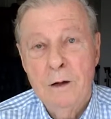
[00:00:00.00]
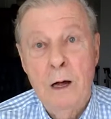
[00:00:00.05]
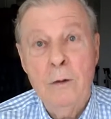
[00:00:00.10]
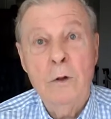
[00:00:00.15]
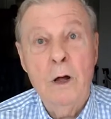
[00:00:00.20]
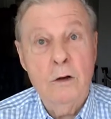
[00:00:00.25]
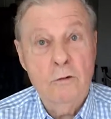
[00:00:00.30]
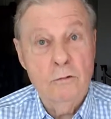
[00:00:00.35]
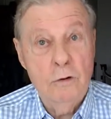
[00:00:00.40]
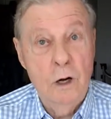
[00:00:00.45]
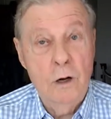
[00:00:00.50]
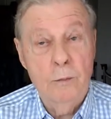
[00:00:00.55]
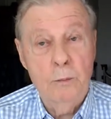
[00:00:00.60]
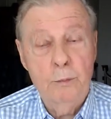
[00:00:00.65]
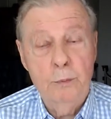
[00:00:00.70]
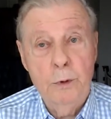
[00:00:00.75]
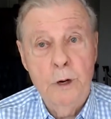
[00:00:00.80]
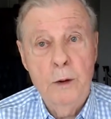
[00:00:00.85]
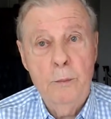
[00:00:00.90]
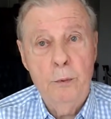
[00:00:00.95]
not. A, a, a,
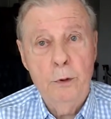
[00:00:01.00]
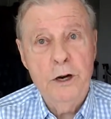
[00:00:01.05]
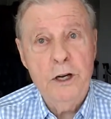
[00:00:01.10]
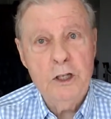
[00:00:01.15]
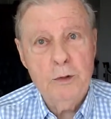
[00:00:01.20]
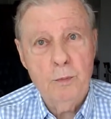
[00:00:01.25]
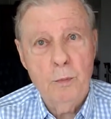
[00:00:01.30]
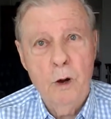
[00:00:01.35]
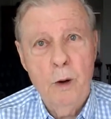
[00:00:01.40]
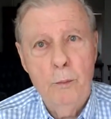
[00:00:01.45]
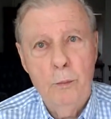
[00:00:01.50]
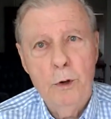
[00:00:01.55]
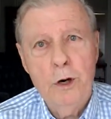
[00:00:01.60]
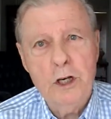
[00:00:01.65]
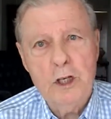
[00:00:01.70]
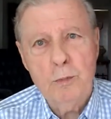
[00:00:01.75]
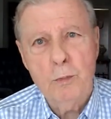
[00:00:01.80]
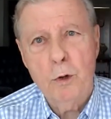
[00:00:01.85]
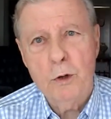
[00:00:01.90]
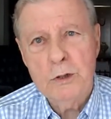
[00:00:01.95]
a British, a British